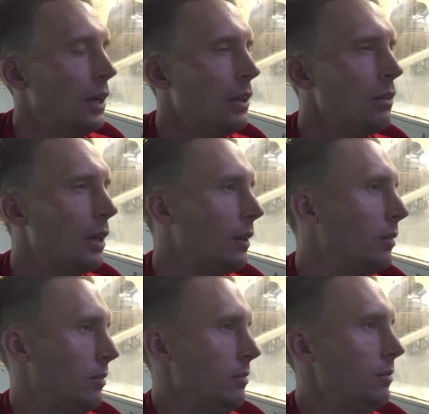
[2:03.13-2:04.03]
I don't think
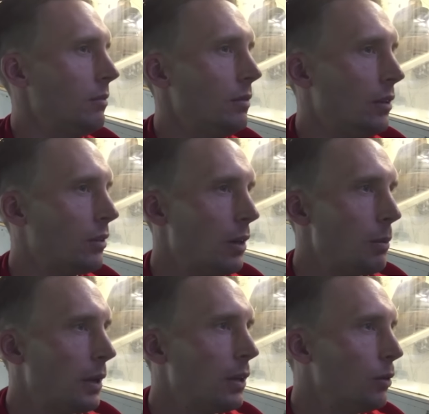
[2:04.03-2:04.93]
it's going to
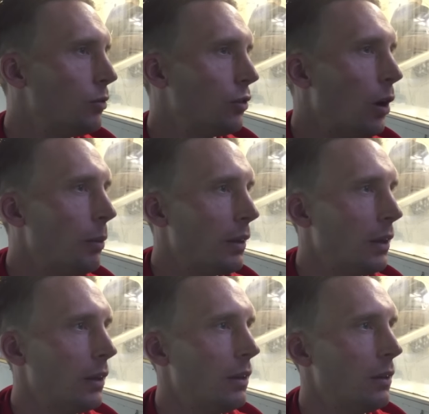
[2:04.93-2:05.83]
be a huge job. I
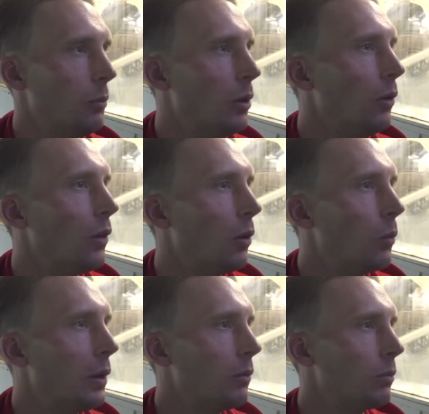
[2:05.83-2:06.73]
think we all
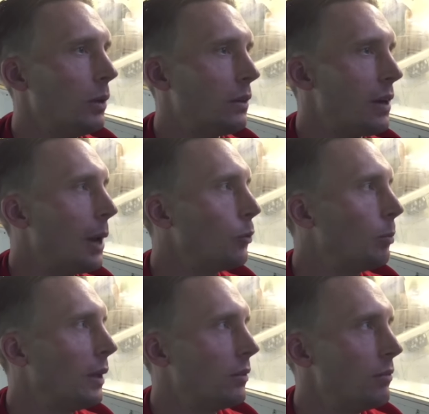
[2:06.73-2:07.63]
know at times we
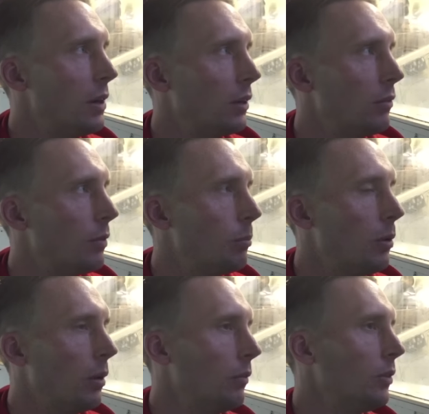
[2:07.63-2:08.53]
played some very good
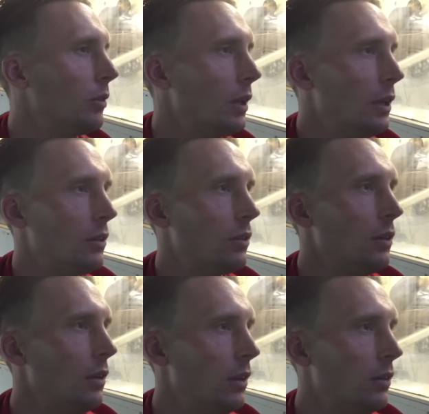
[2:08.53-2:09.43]
football. Obviously,
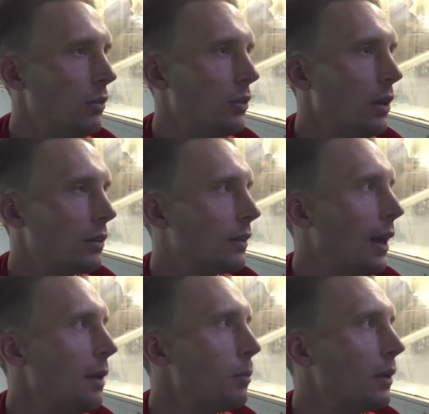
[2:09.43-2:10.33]
it's a results
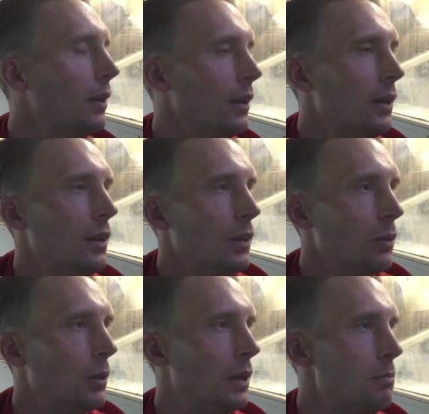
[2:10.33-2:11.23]
game and
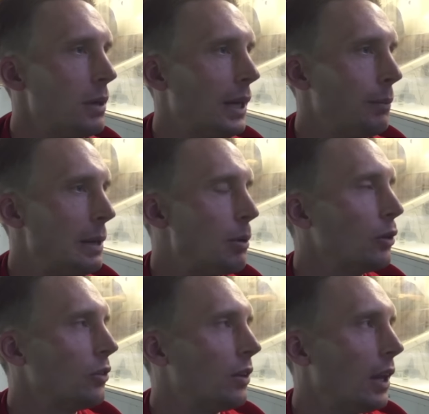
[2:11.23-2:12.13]
we didn't pick up many
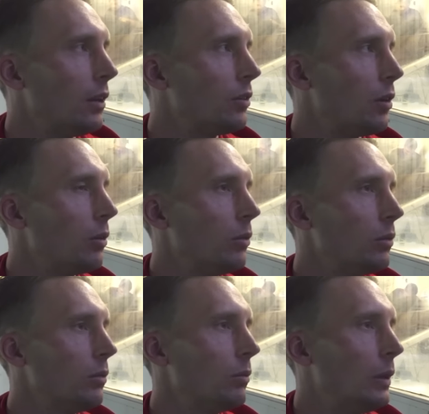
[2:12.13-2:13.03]
points today. So,
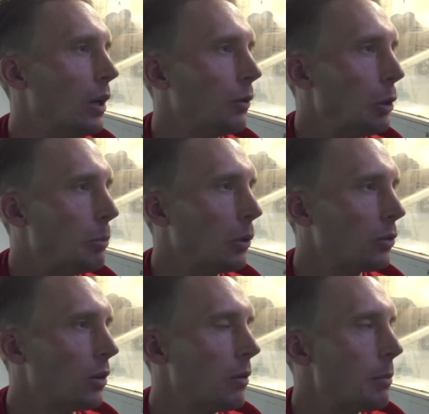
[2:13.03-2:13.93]
you know,
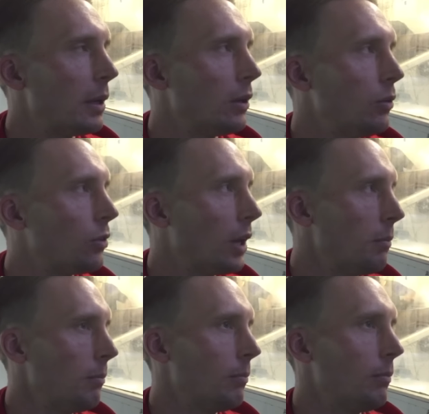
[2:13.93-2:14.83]
Newport's going to be a huge
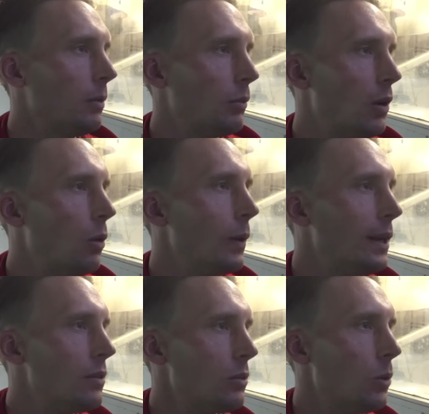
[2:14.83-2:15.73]
game. We've got a
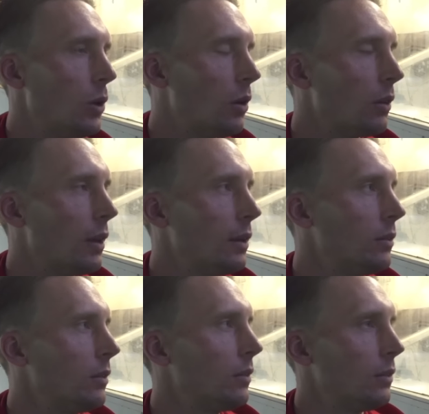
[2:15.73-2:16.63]
week to work on
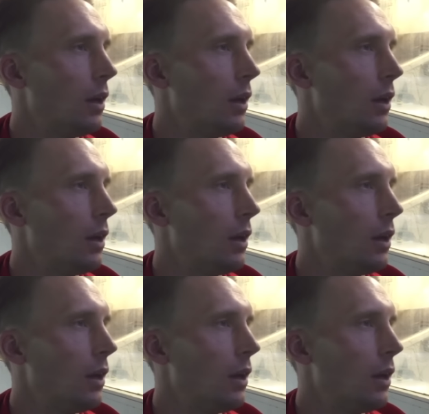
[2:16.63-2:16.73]
things